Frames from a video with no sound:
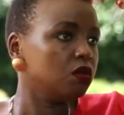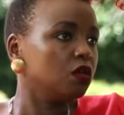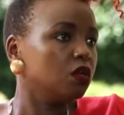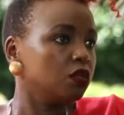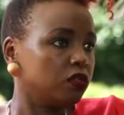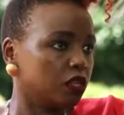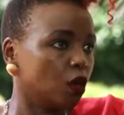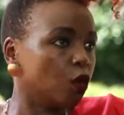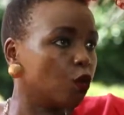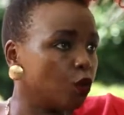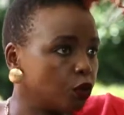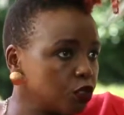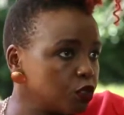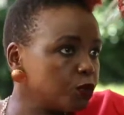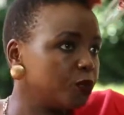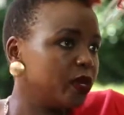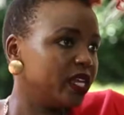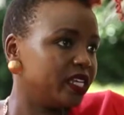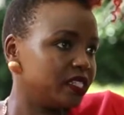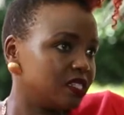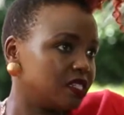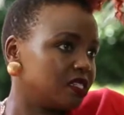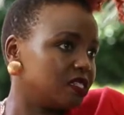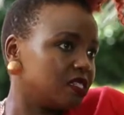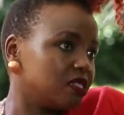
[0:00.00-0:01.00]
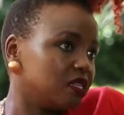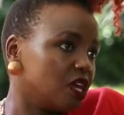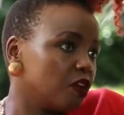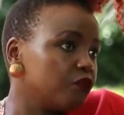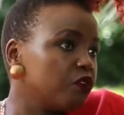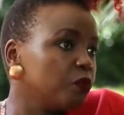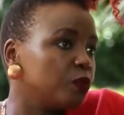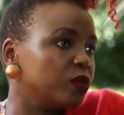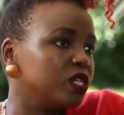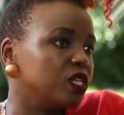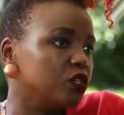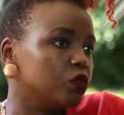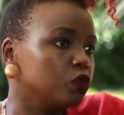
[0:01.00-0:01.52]
the old places,
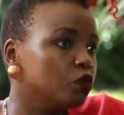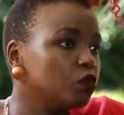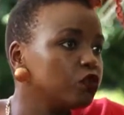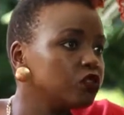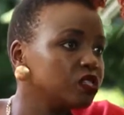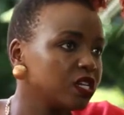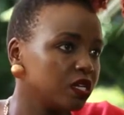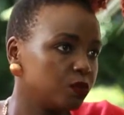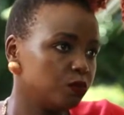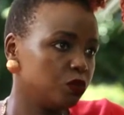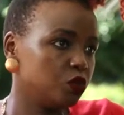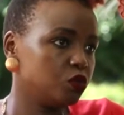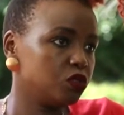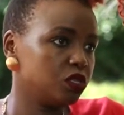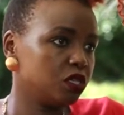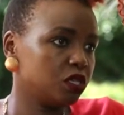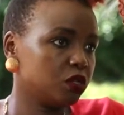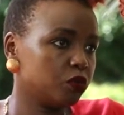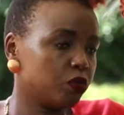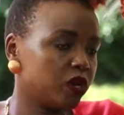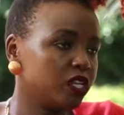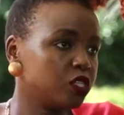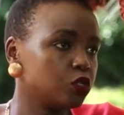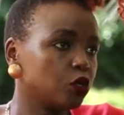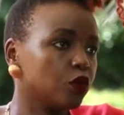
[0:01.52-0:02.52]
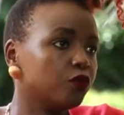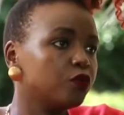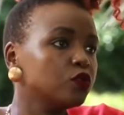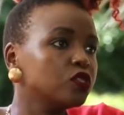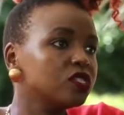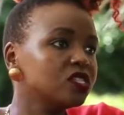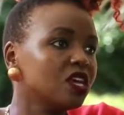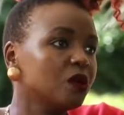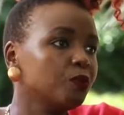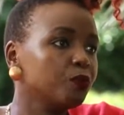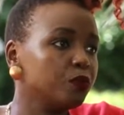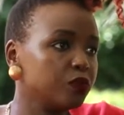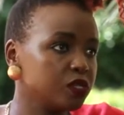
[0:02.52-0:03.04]
everybody knows that music, right? So if you
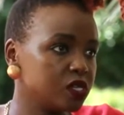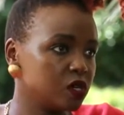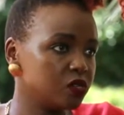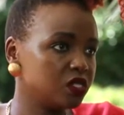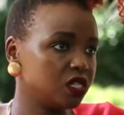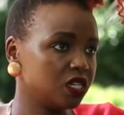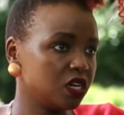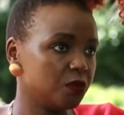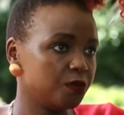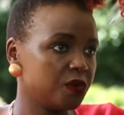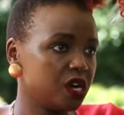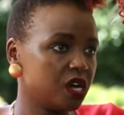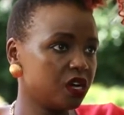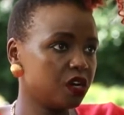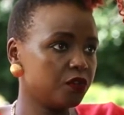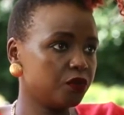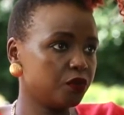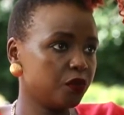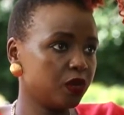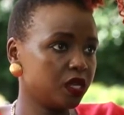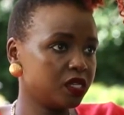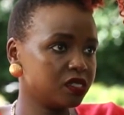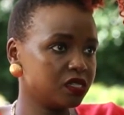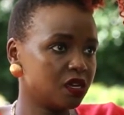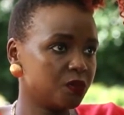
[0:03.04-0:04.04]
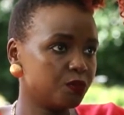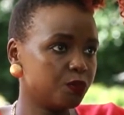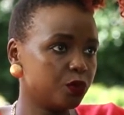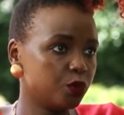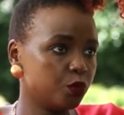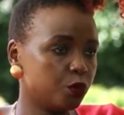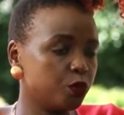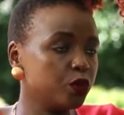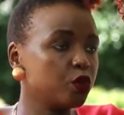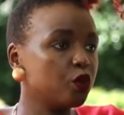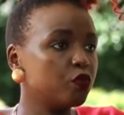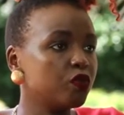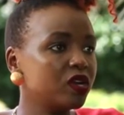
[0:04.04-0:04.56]
sample Daudi Kabaka, for example,
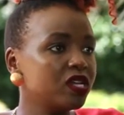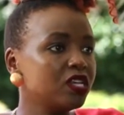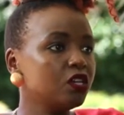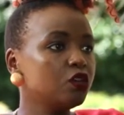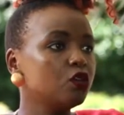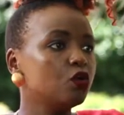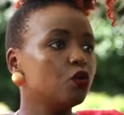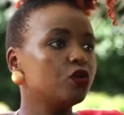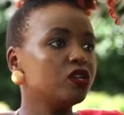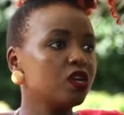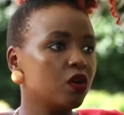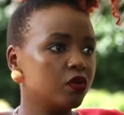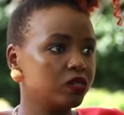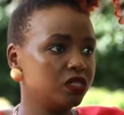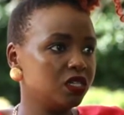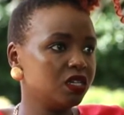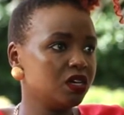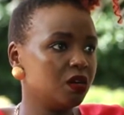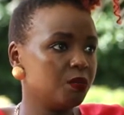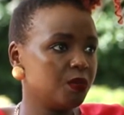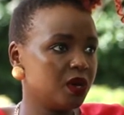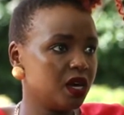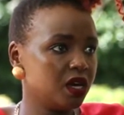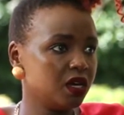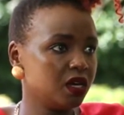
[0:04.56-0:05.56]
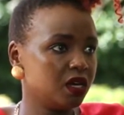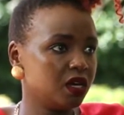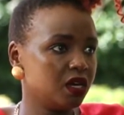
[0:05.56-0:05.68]
we already know Daudi Kabaka.